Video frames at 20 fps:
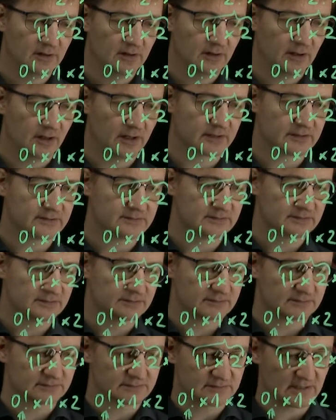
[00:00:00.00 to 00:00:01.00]
I can
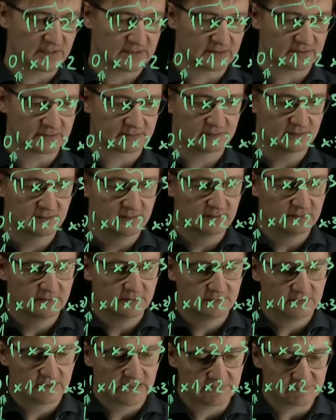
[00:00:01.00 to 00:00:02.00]
say that
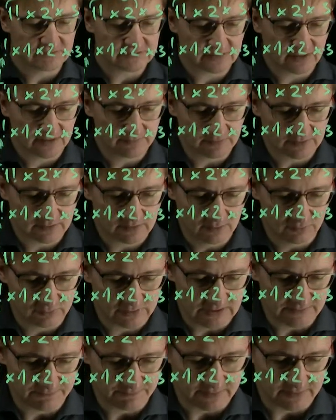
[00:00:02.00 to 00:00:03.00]
every time I go
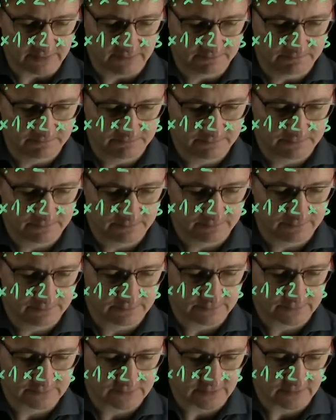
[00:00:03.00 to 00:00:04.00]
deeper,
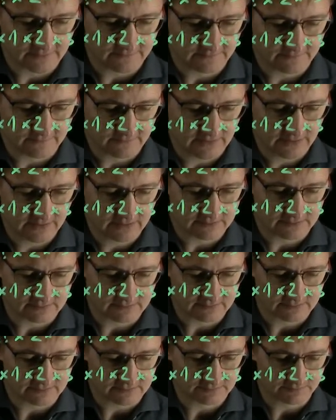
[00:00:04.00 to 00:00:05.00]
F8
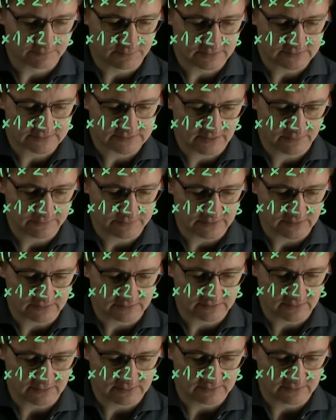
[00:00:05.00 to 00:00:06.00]
plus something,
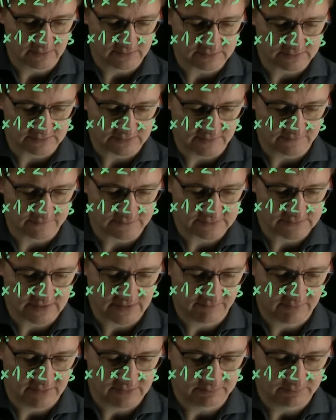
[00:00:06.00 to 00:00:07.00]
then there is
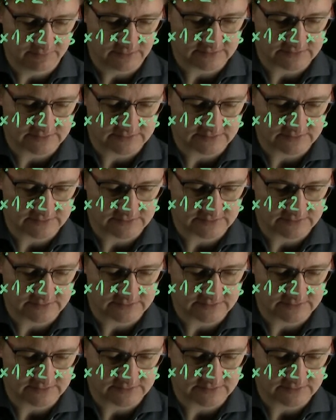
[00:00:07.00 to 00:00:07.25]
F7 plus